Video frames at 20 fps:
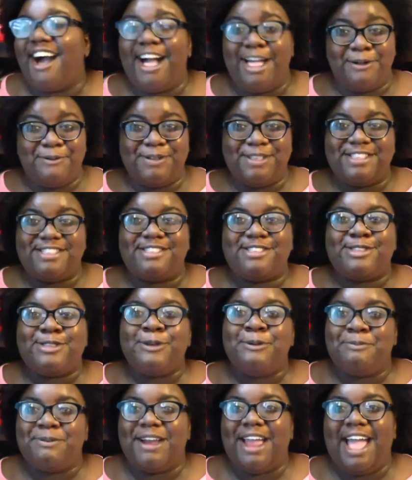I was
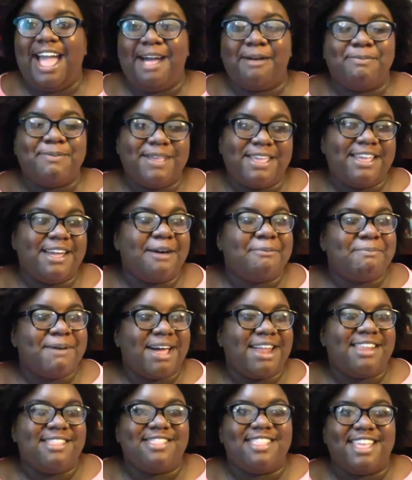super happy
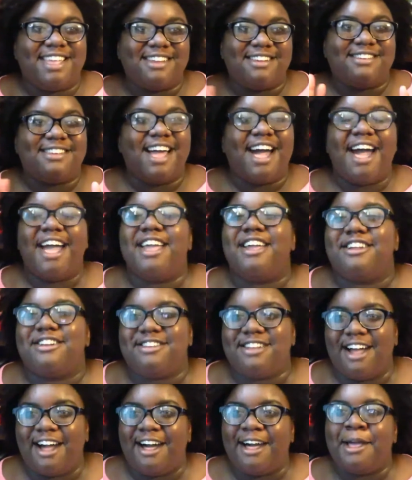about it the entire
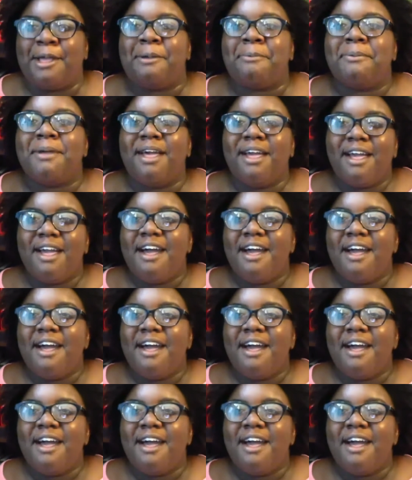time.